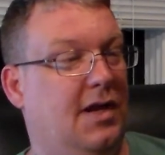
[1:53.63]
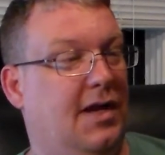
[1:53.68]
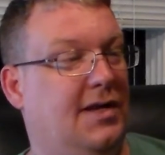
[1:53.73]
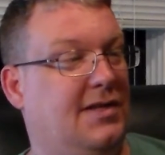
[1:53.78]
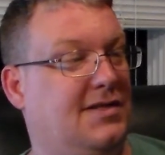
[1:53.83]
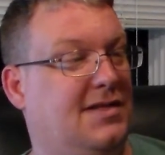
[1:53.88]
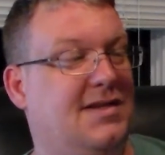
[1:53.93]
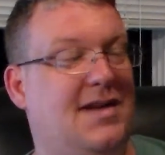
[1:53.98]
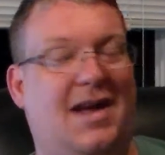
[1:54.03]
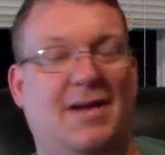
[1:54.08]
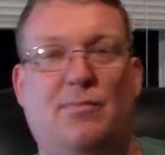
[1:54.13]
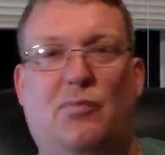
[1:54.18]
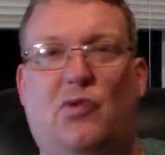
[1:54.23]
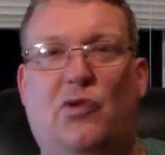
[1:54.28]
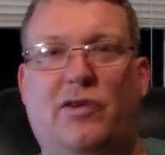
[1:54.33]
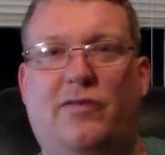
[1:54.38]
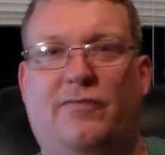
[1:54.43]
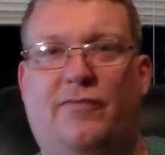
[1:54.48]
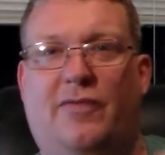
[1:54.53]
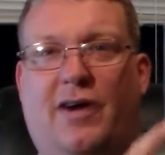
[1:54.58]
And it's a
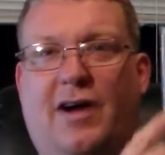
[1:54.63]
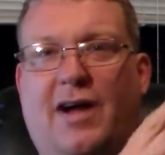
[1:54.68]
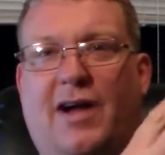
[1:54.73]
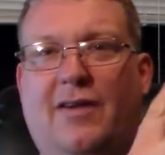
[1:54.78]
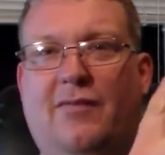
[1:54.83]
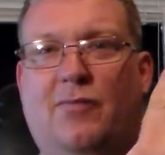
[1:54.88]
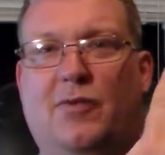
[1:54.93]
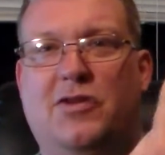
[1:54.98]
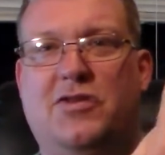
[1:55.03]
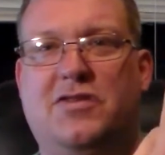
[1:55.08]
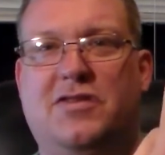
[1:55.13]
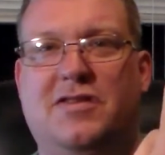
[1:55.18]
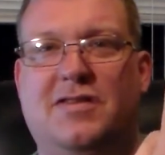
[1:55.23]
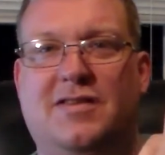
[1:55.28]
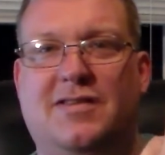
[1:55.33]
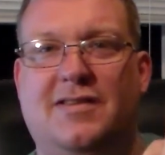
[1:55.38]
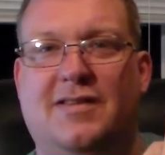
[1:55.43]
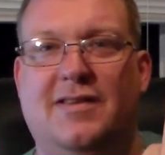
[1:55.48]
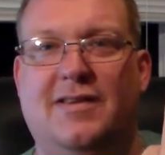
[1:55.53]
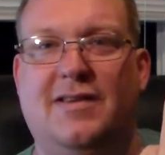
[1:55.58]
9.5, which
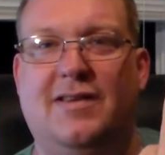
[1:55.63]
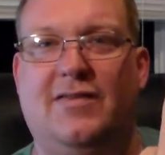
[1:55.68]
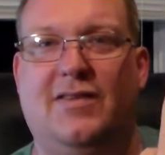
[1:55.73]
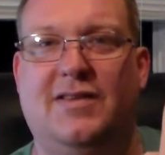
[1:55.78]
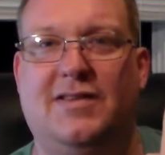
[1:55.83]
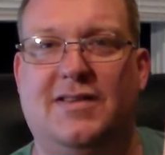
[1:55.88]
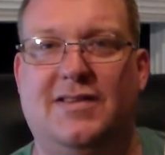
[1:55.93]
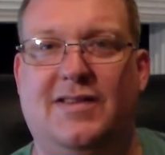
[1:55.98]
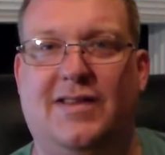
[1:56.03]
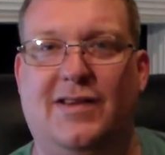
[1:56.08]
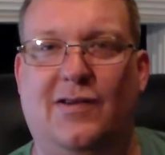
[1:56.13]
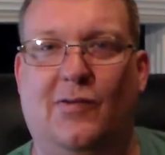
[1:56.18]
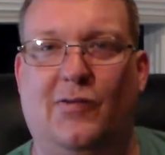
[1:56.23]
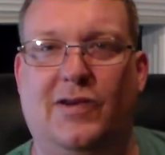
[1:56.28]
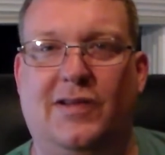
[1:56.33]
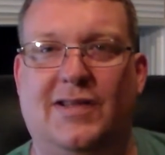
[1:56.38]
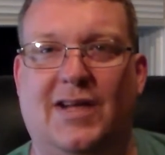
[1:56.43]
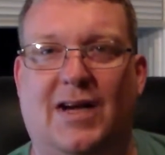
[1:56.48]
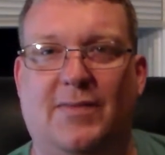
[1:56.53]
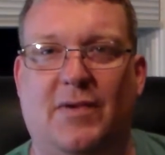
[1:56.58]
is, this is the
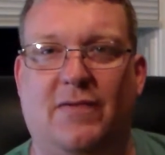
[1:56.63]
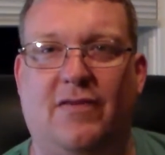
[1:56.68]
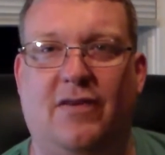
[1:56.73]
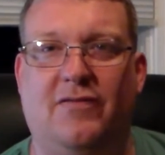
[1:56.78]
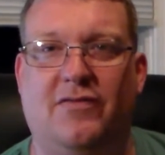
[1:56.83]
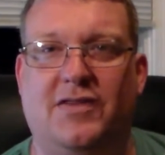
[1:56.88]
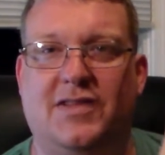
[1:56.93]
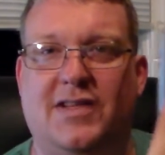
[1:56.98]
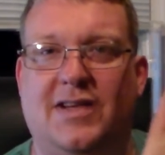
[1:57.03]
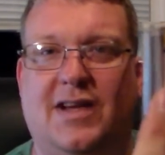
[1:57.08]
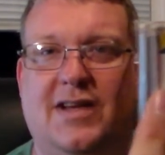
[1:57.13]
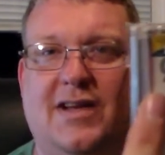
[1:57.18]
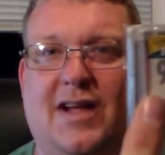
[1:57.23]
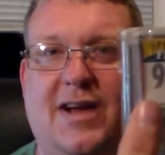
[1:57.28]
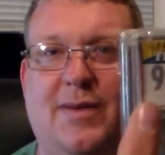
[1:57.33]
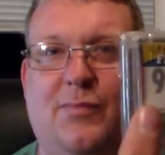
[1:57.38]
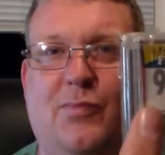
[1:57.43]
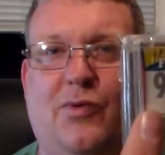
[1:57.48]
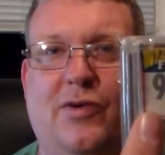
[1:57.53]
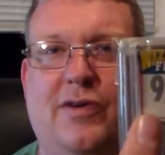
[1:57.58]
only time I've ever seen a
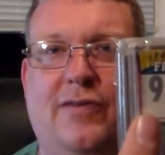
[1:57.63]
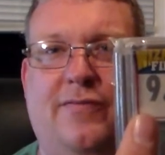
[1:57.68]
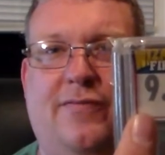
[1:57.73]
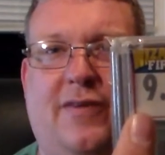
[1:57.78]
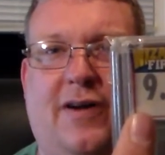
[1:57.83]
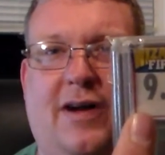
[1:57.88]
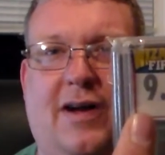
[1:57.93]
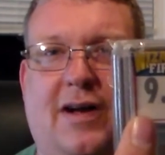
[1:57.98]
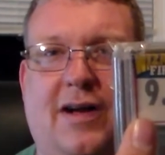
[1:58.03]
9.5.